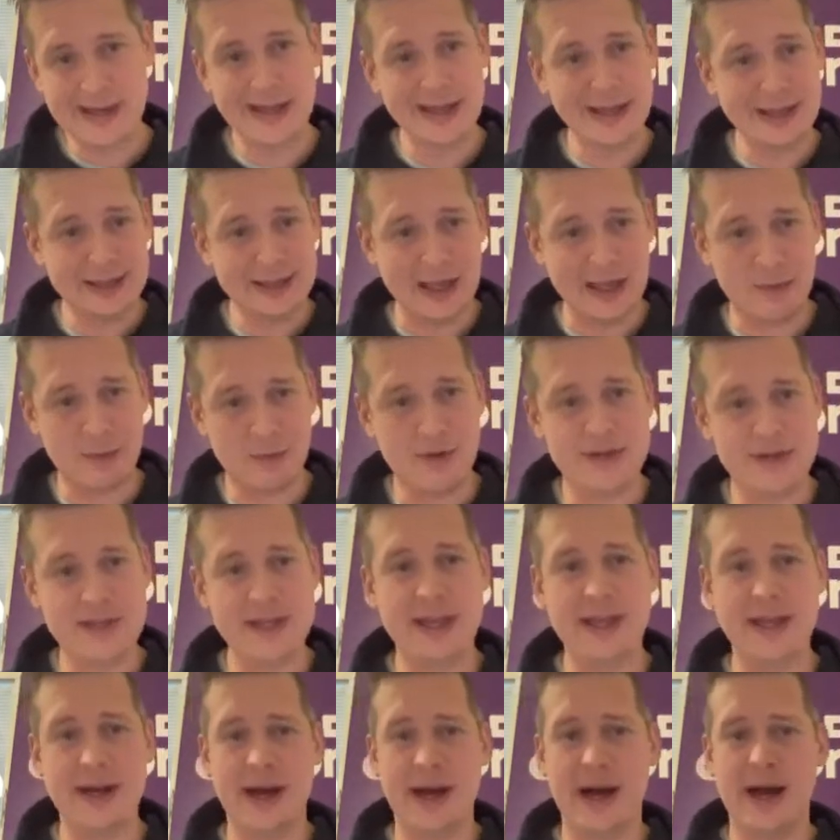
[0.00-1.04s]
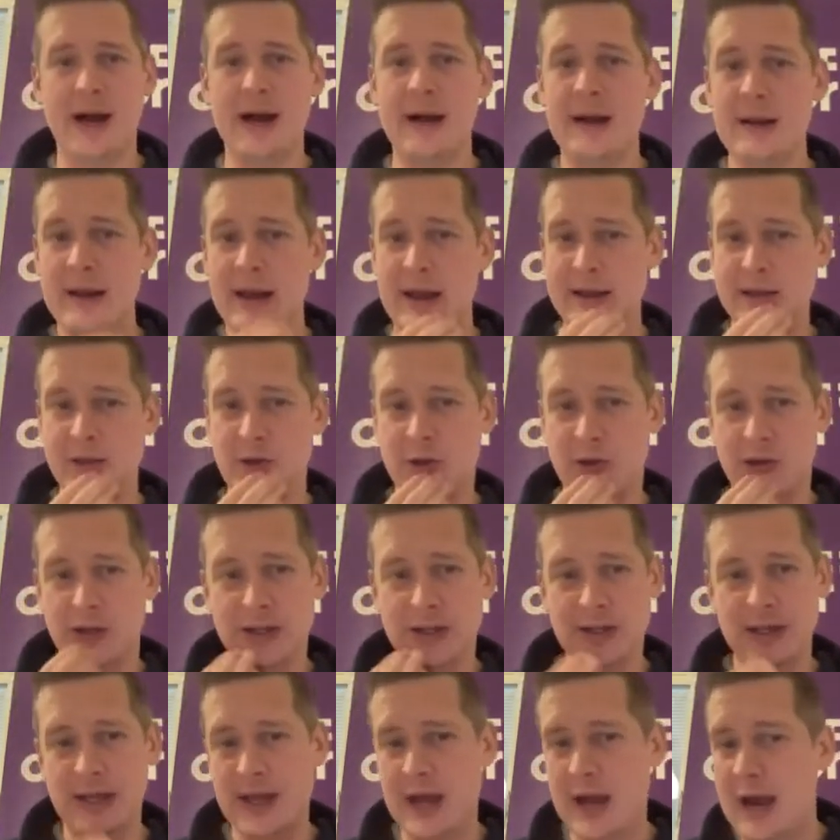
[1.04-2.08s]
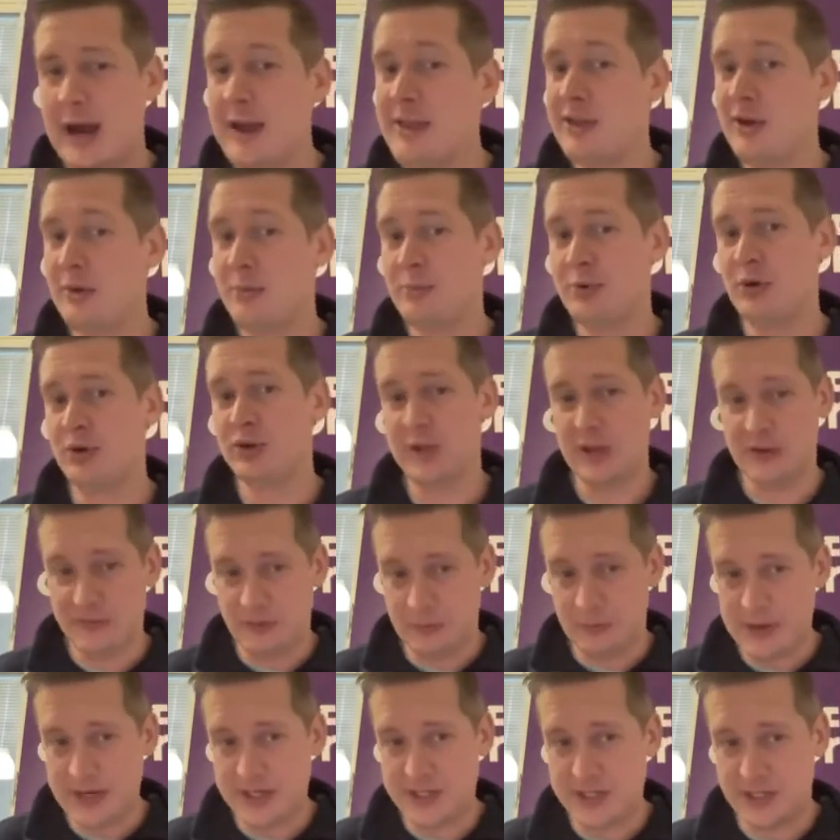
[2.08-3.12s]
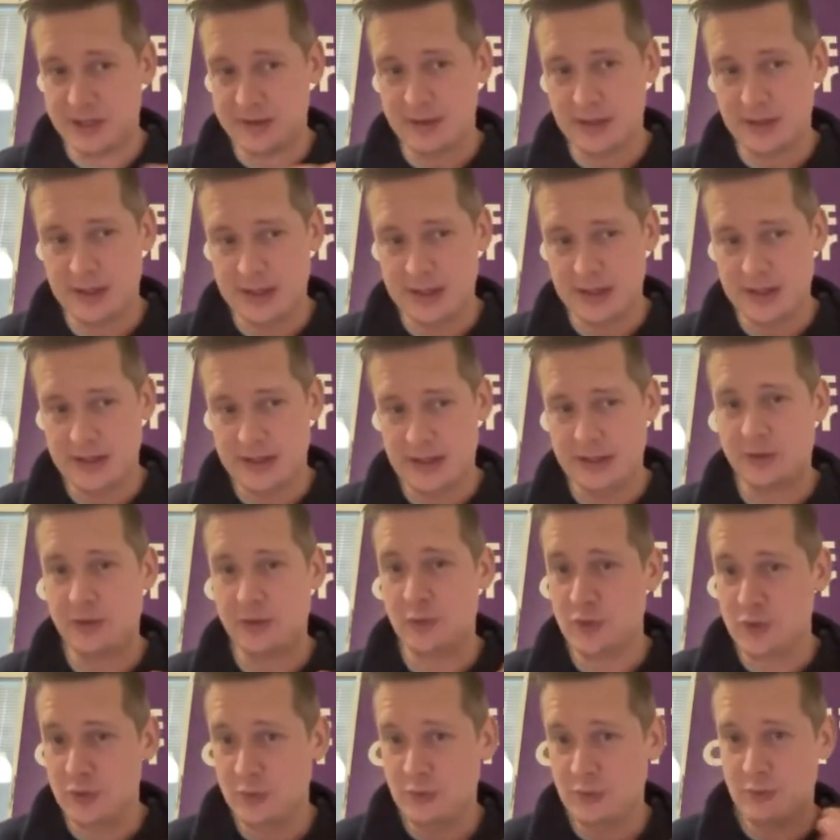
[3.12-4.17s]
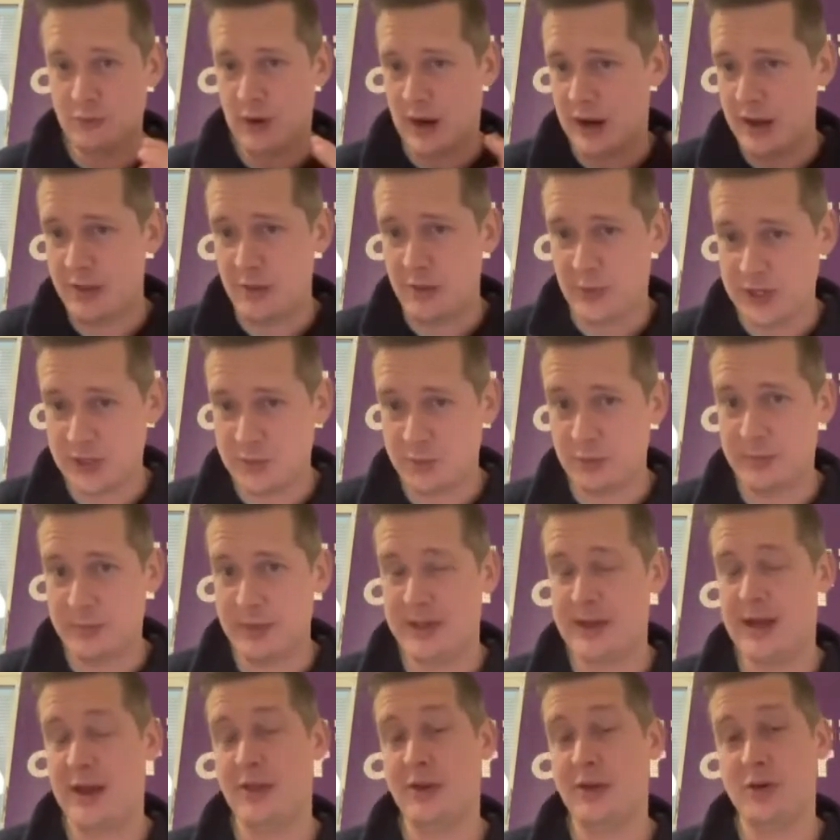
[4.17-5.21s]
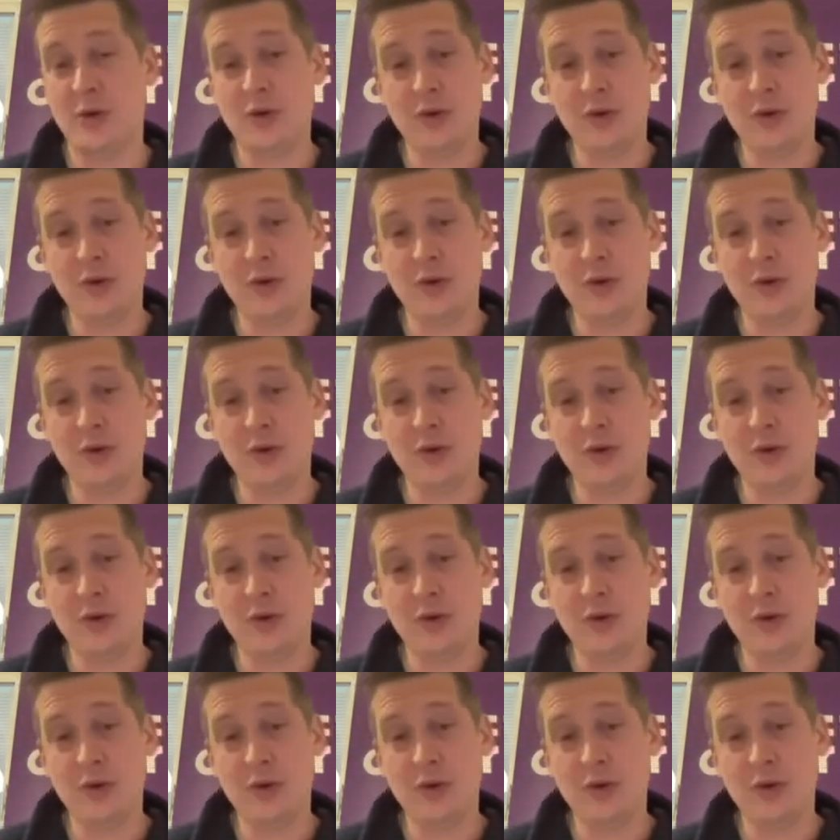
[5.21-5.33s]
link it up with Jira, and you can either put the information that otherwise would be in other